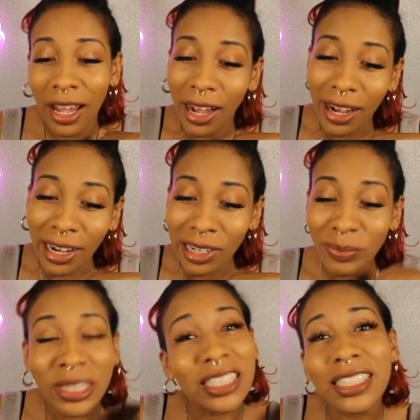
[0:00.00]

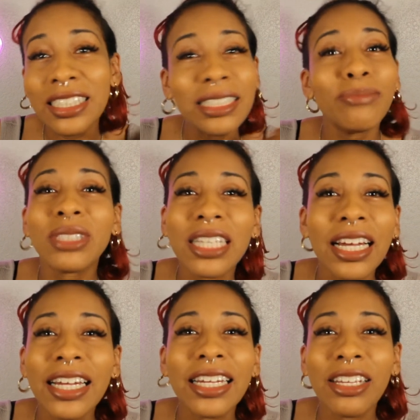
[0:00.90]
It just seems
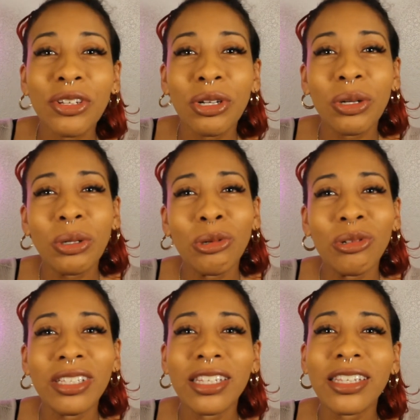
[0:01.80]
like, you
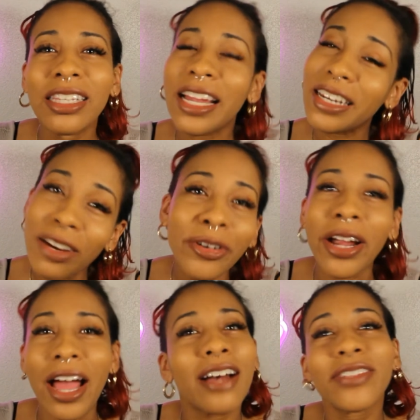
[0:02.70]
know, they never
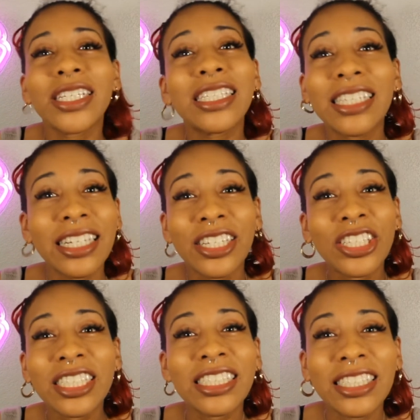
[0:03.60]
have anything
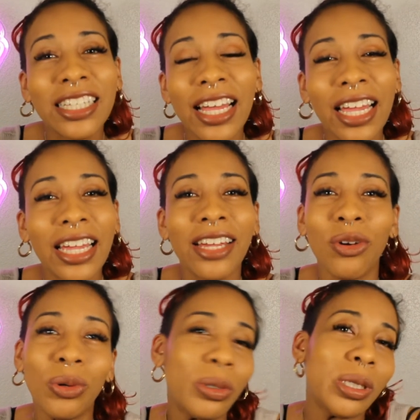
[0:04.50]
good to say,
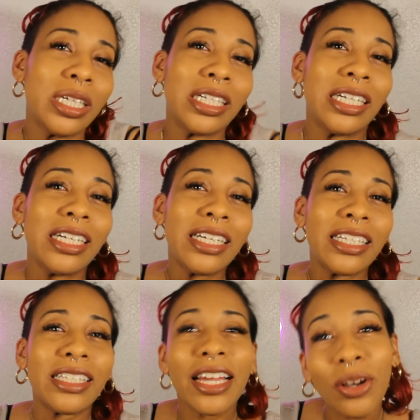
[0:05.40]
or
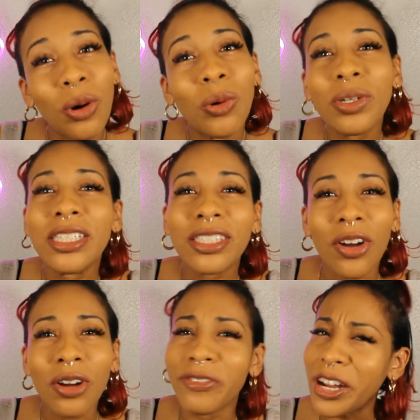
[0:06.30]
they always
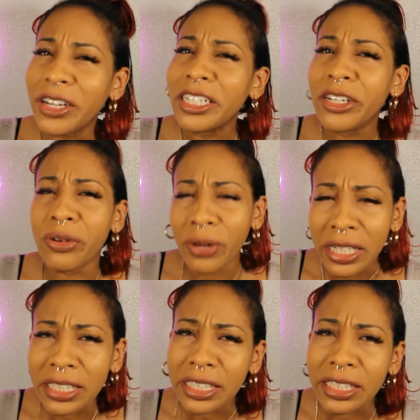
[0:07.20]
are very
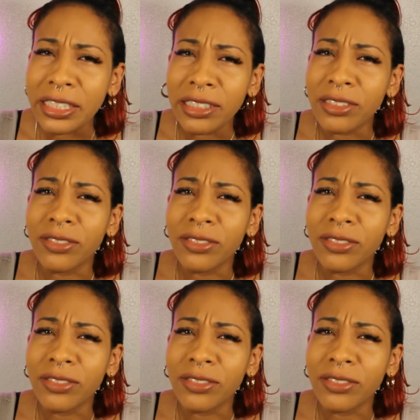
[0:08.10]
aggressive.